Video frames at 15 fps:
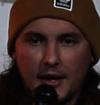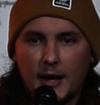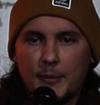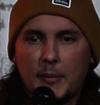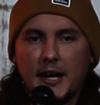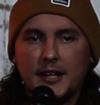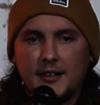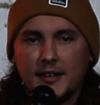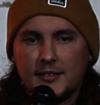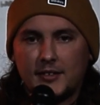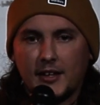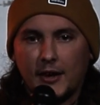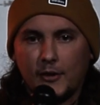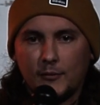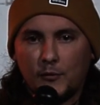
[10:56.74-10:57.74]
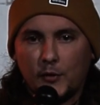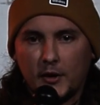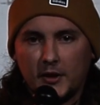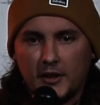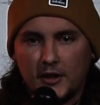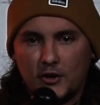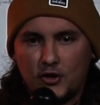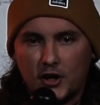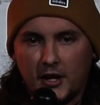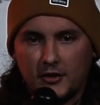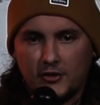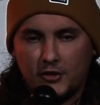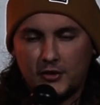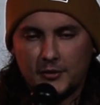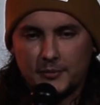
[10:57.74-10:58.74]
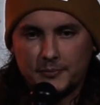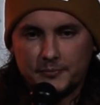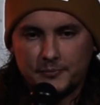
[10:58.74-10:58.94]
And my dick's out in front of the judge.